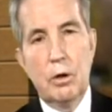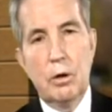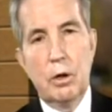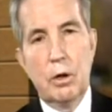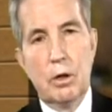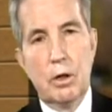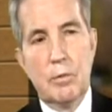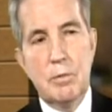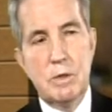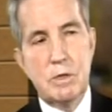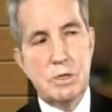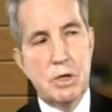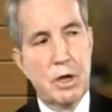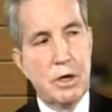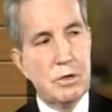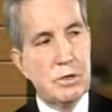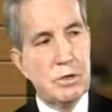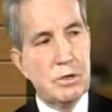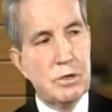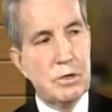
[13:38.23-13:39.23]
And let me
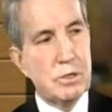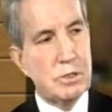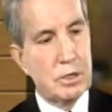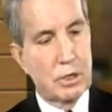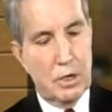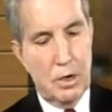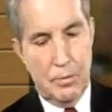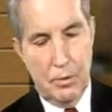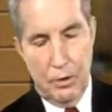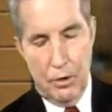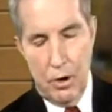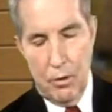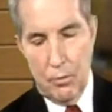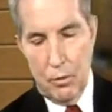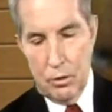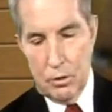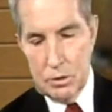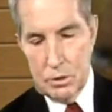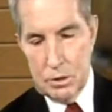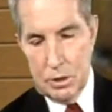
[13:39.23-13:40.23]
say just a couple
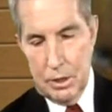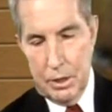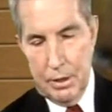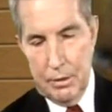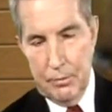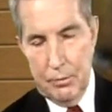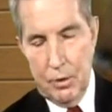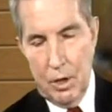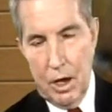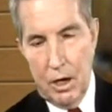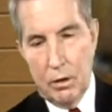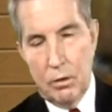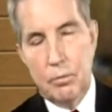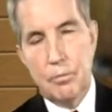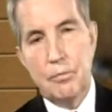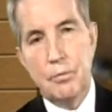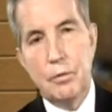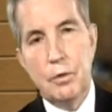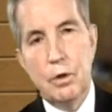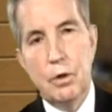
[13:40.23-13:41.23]
numbers that,
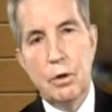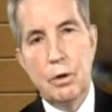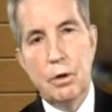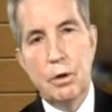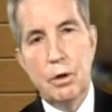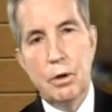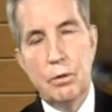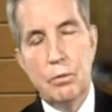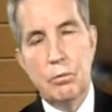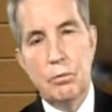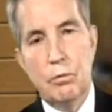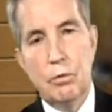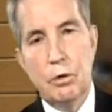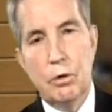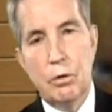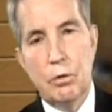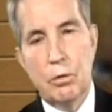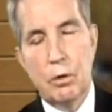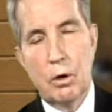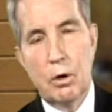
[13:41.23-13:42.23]

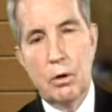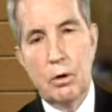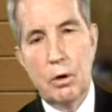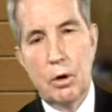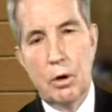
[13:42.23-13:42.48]
are